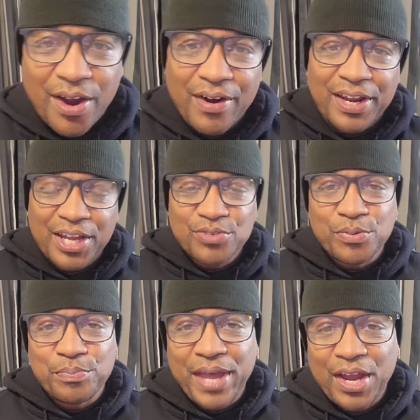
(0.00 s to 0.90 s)
Alright guys,
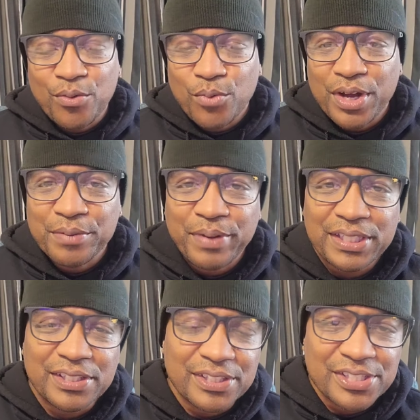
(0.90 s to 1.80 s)
we're back. Welcome
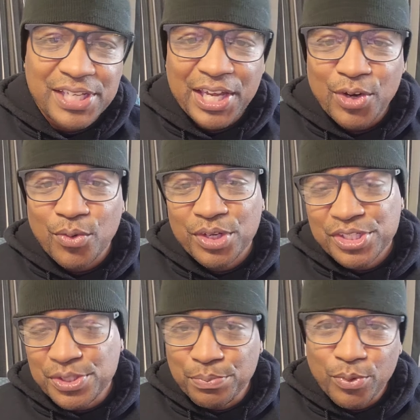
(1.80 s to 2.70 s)
back to the channel.
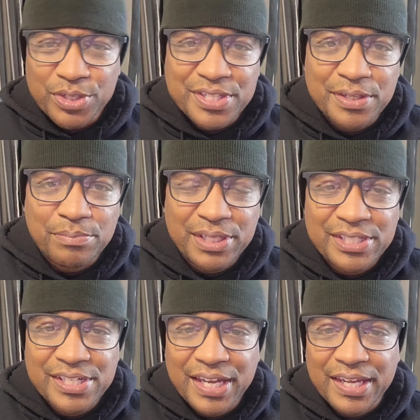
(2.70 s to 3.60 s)
It's your boy
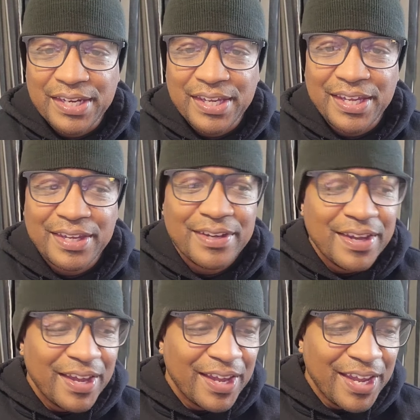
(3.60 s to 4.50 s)
CMB checking in.
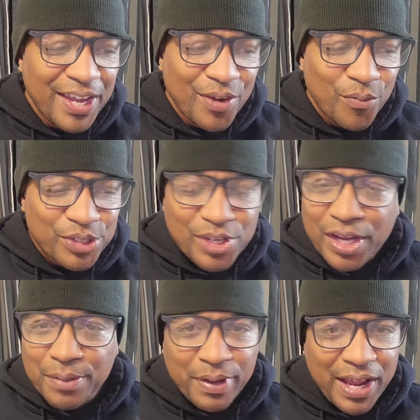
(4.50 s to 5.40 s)
And we're
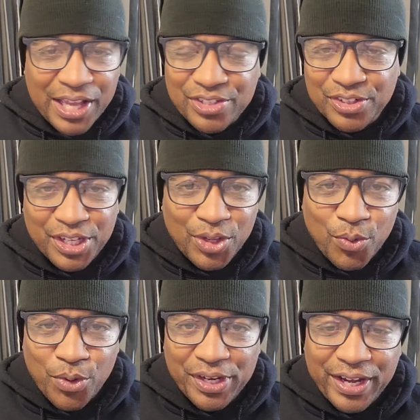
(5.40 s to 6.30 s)
talking about Oscar De La
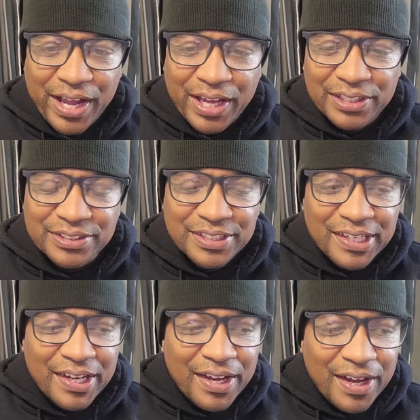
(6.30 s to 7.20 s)
Hoya, guys.
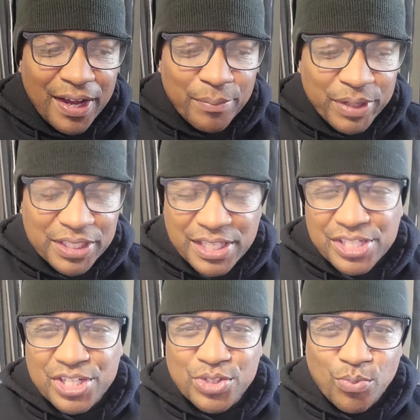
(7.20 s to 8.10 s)
Because I
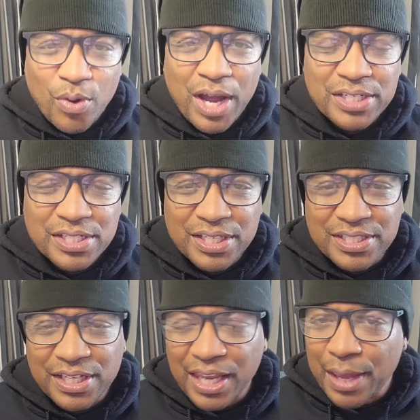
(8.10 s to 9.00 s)
just watched
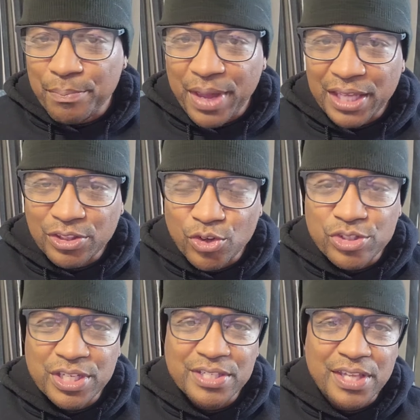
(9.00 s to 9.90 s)
his Clap Back
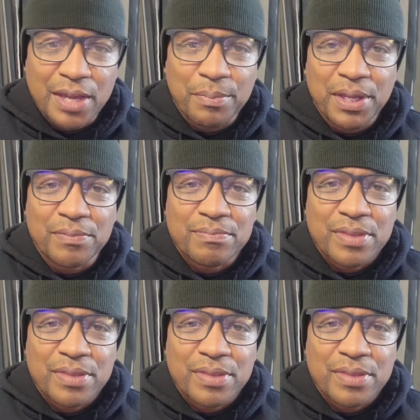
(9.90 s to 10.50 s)
Thursday segment